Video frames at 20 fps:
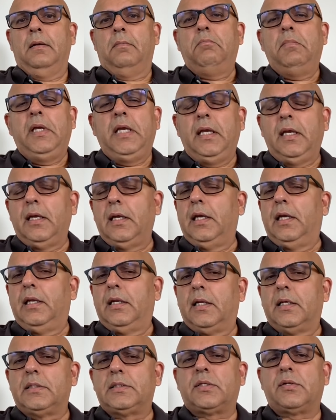Being
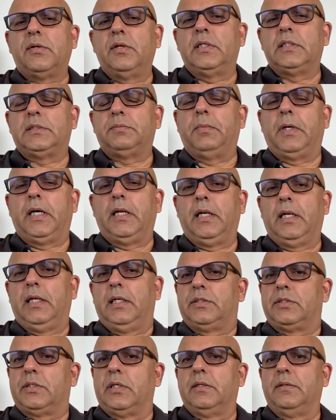industrious by
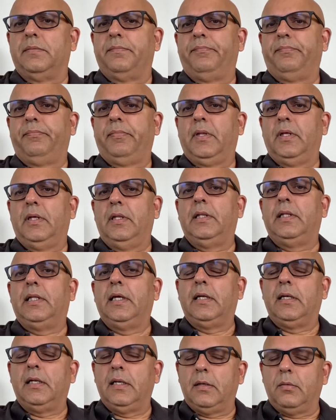nature,
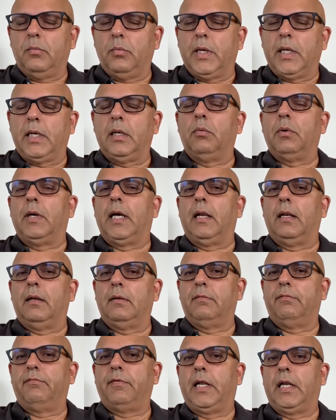they did very well
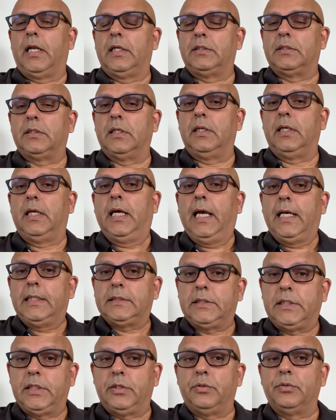financially as
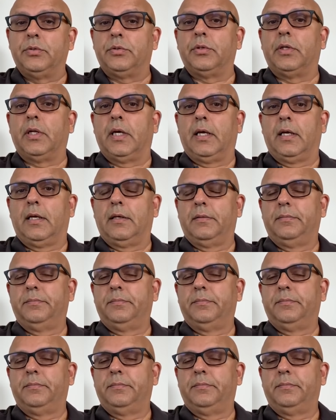they do today.